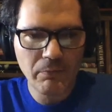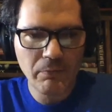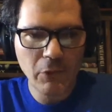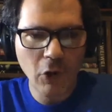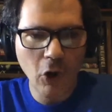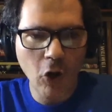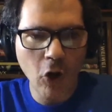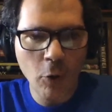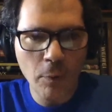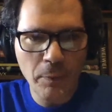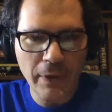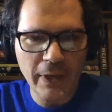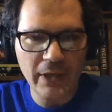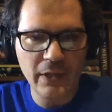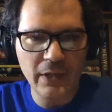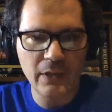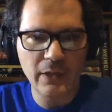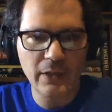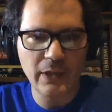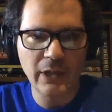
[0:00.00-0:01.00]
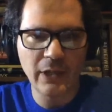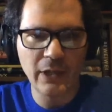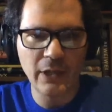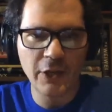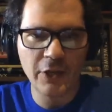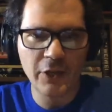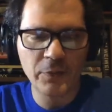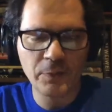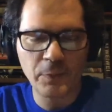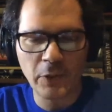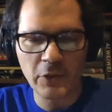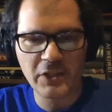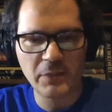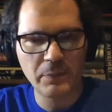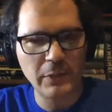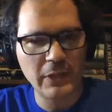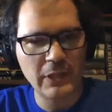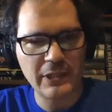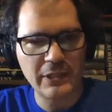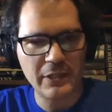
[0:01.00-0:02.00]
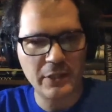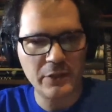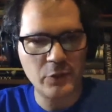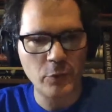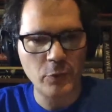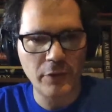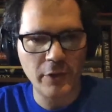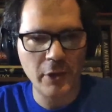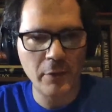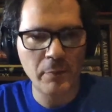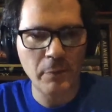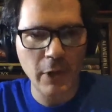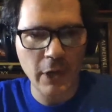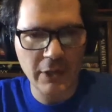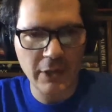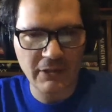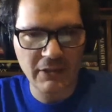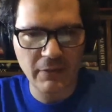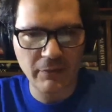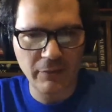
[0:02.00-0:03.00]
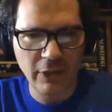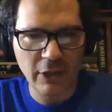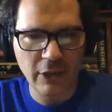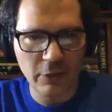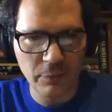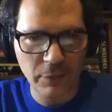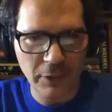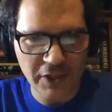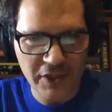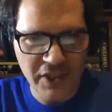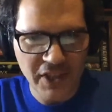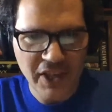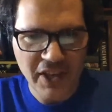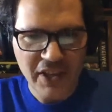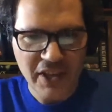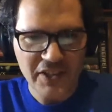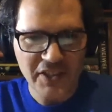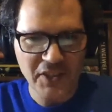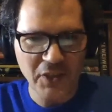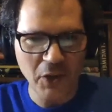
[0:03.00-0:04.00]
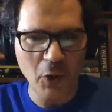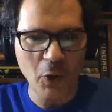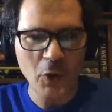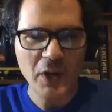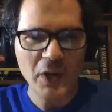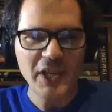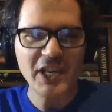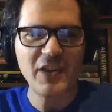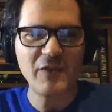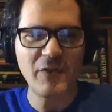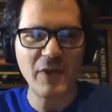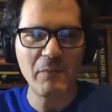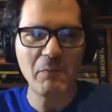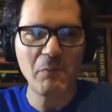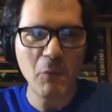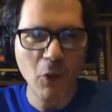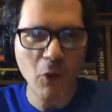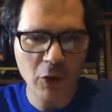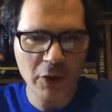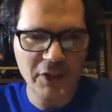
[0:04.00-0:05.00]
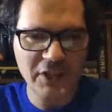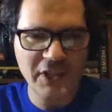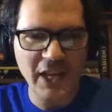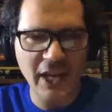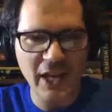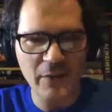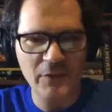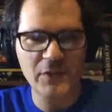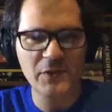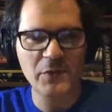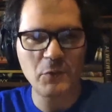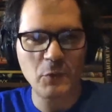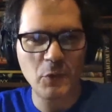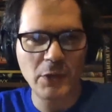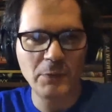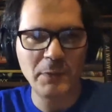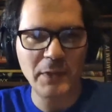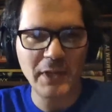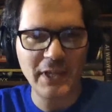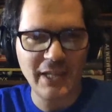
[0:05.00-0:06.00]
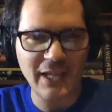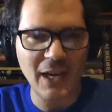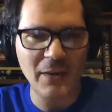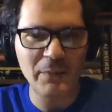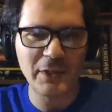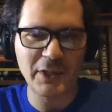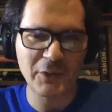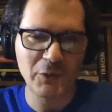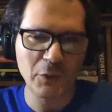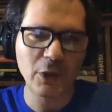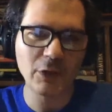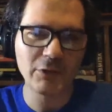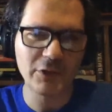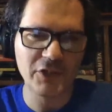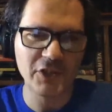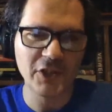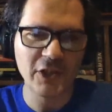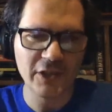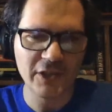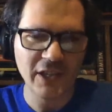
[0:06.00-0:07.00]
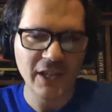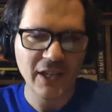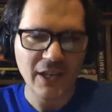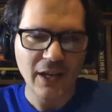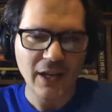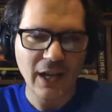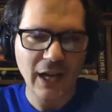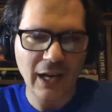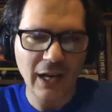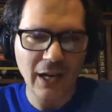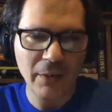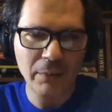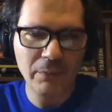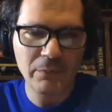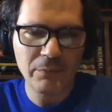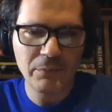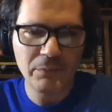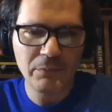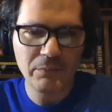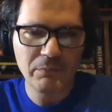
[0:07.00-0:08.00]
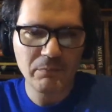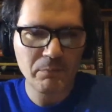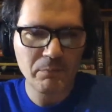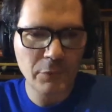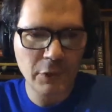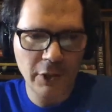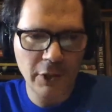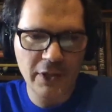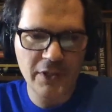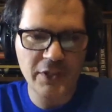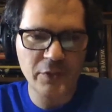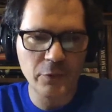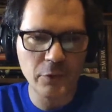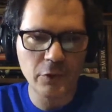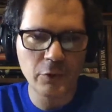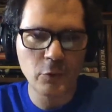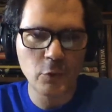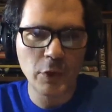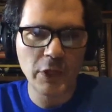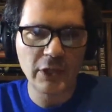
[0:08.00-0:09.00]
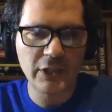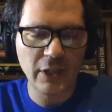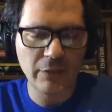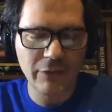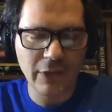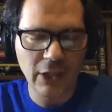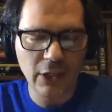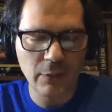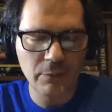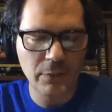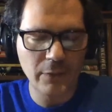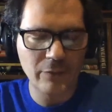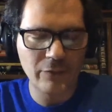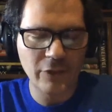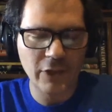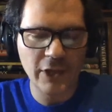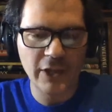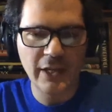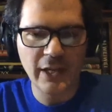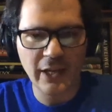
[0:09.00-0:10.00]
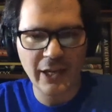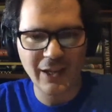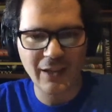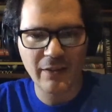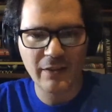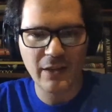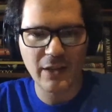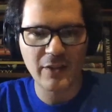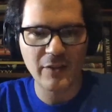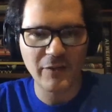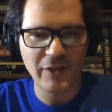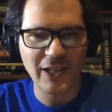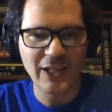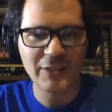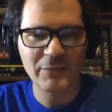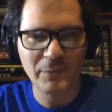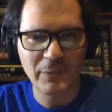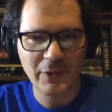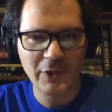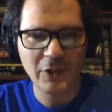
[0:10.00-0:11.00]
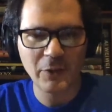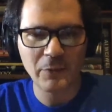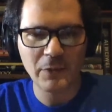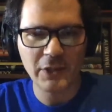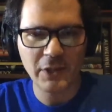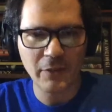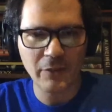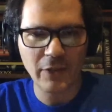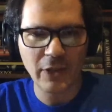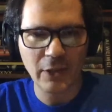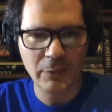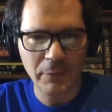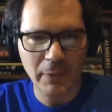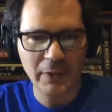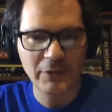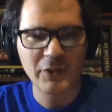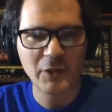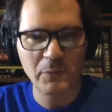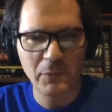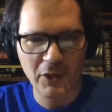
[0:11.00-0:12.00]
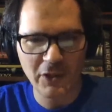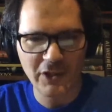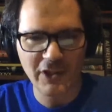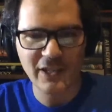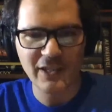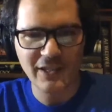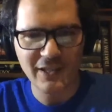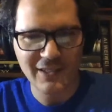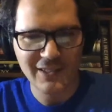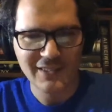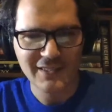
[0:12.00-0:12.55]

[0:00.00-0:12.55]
open a lot of possibilities to third-party developers. So even more devs will be coming to our yard. I'm pretty sure we'll develop a very healthy development community.